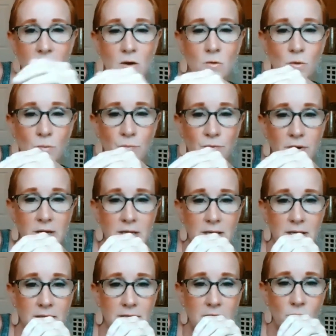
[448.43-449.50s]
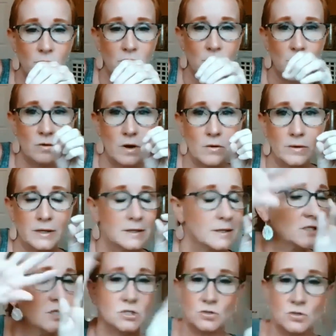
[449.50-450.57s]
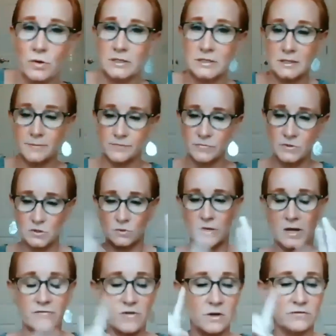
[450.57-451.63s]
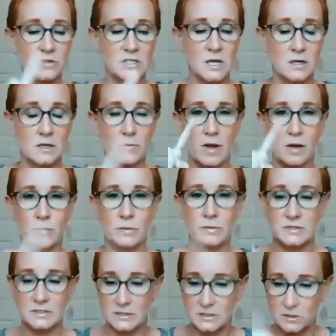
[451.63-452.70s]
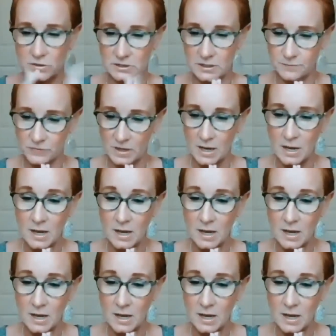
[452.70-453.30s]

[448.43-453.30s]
They were breaking, they weren't growing. It's just crazy. So lifelong vitality pack, PBSs, Terrazyme.